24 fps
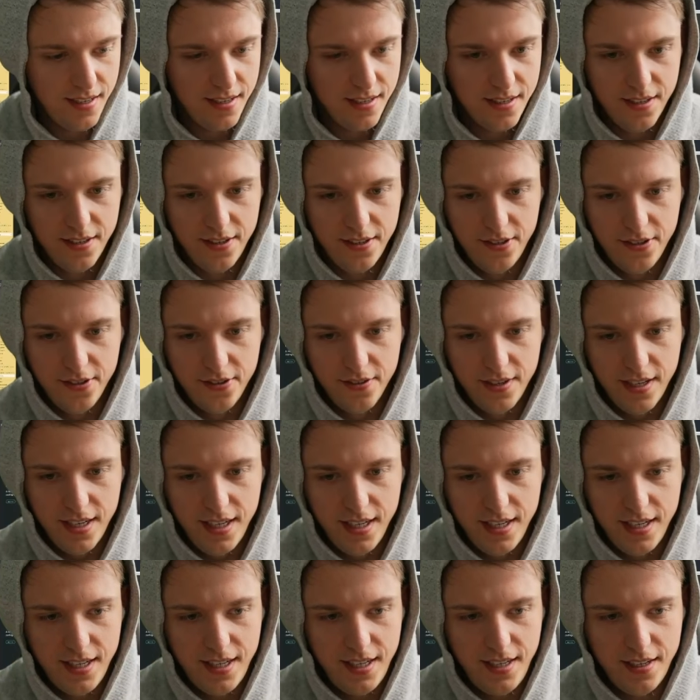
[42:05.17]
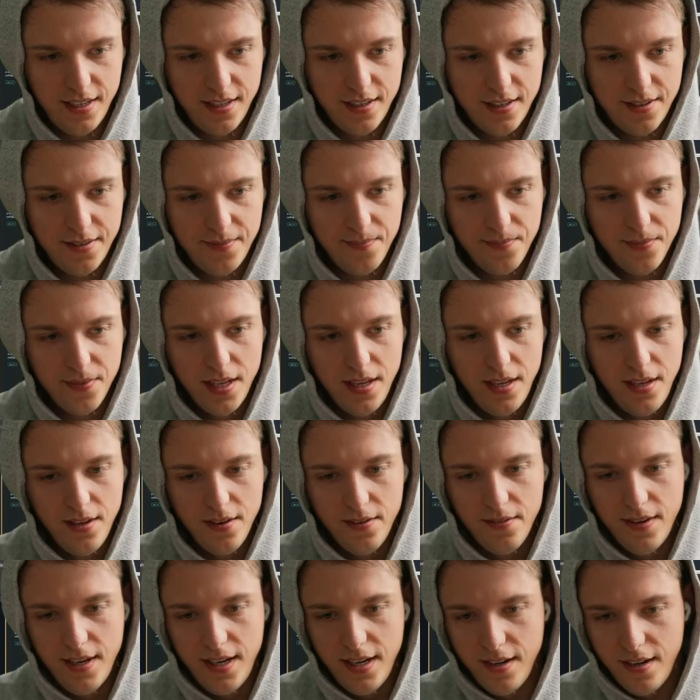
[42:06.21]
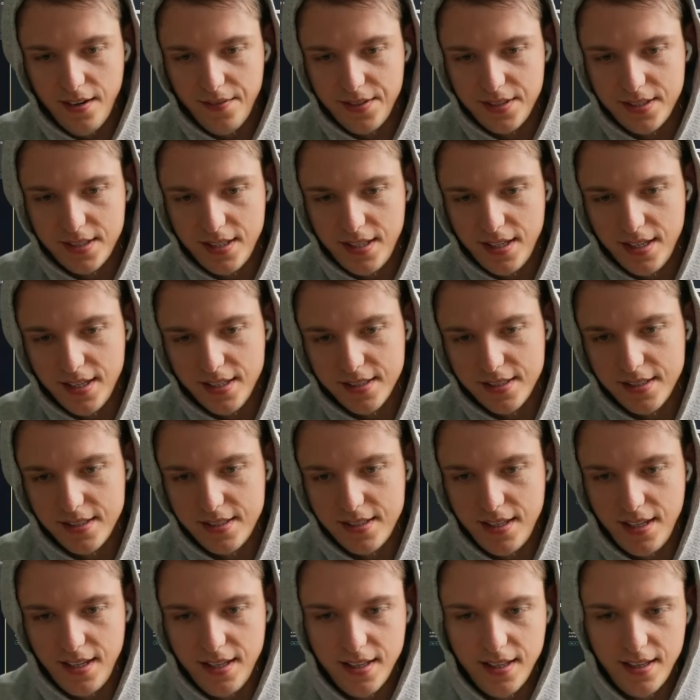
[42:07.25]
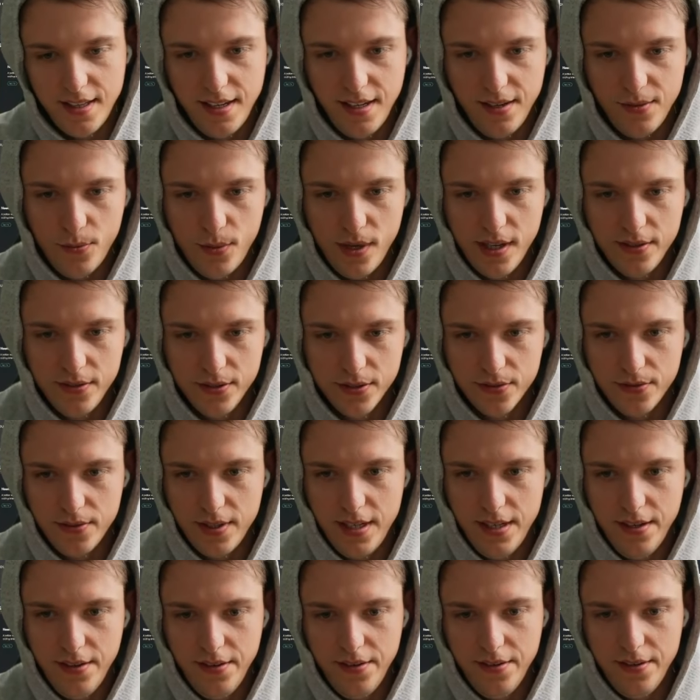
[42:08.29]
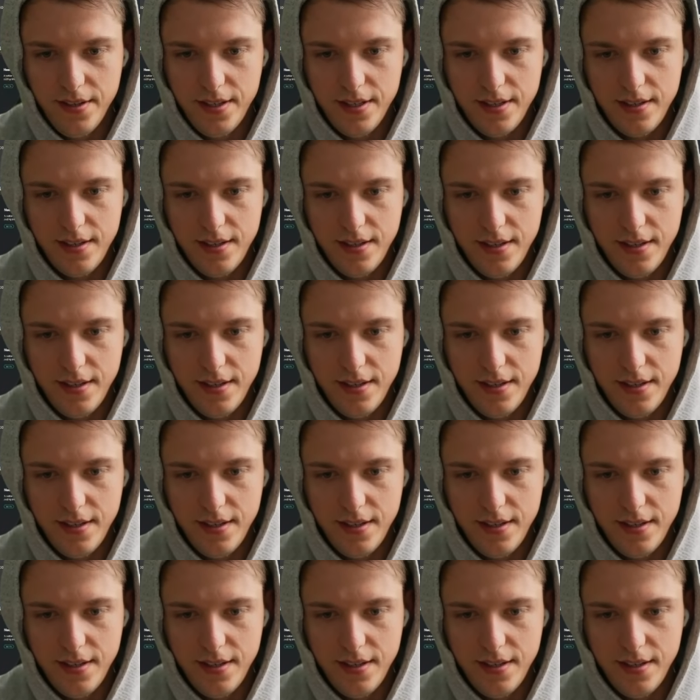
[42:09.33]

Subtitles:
code right here, right? Obviously it has this thing that like wiggles around,